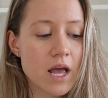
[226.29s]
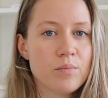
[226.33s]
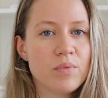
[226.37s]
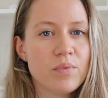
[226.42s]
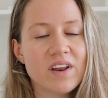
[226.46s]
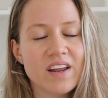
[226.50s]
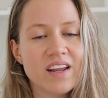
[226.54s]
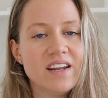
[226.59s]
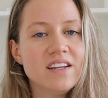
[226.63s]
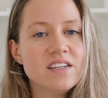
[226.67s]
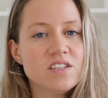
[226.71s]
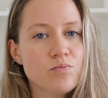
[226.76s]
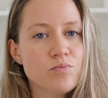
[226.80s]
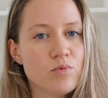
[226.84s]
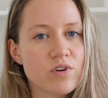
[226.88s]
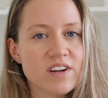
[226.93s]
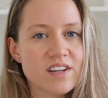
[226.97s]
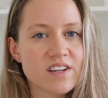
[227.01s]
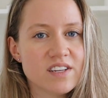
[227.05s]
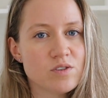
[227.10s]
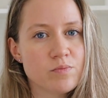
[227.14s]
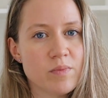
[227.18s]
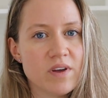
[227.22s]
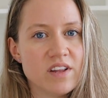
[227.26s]
but it is
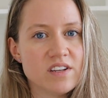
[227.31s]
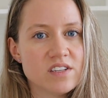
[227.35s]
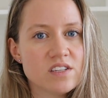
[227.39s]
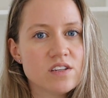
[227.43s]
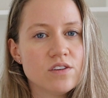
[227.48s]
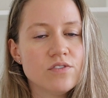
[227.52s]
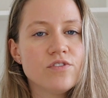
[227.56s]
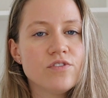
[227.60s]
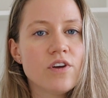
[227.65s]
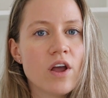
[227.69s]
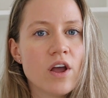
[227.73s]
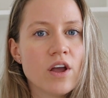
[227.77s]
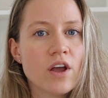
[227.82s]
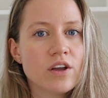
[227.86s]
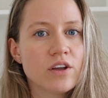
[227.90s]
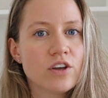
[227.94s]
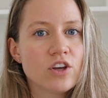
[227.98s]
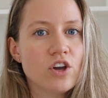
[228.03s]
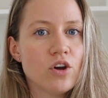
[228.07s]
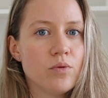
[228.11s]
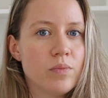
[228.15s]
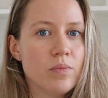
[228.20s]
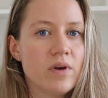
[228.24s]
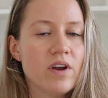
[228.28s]
pretty expensive
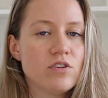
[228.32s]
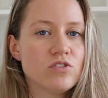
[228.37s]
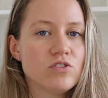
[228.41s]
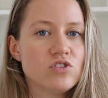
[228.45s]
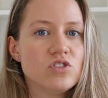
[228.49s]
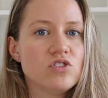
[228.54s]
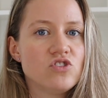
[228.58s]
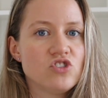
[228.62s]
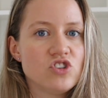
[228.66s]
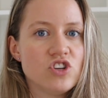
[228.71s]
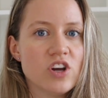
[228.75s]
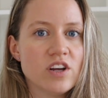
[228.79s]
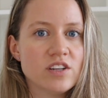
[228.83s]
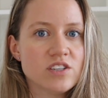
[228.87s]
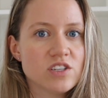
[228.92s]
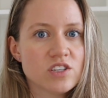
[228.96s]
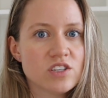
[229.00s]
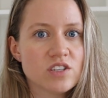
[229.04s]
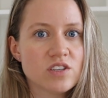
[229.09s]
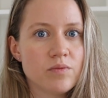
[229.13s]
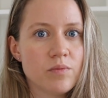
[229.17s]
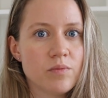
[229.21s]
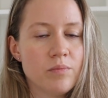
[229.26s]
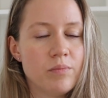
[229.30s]
compared to
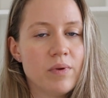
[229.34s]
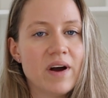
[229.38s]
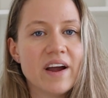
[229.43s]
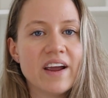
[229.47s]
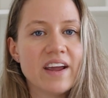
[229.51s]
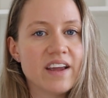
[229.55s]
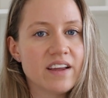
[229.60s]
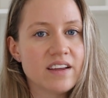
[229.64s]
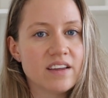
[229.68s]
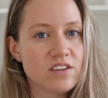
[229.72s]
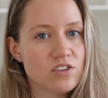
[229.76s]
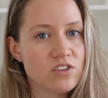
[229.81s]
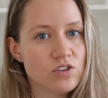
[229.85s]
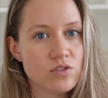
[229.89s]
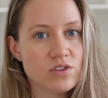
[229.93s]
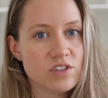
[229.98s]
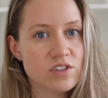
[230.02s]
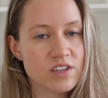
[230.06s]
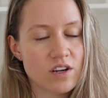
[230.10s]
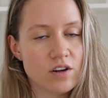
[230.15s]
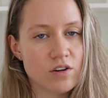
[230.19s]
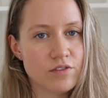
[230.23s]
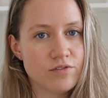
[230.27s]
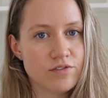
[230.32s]
just buying it
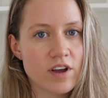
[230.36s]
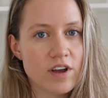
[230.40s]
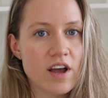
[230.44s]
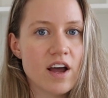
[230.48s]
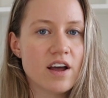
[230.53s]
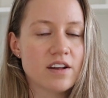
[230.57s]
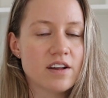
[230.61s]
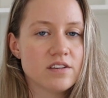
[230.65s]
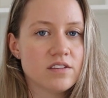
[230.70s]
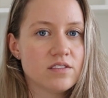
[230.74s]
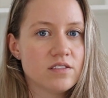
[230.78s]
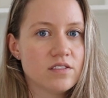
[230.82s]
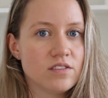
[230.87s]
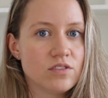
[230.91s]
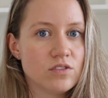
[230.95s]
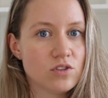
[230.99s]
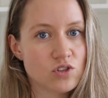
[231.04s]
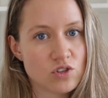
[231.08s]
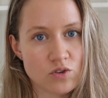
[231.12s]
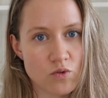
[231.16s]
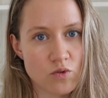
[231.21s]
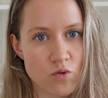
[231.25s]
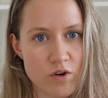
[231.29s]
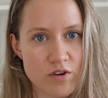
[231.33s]
yourself at the
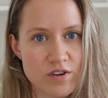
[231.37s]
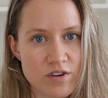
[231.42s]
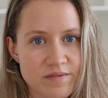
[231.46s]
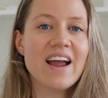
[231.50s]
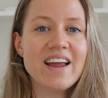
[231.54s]
store.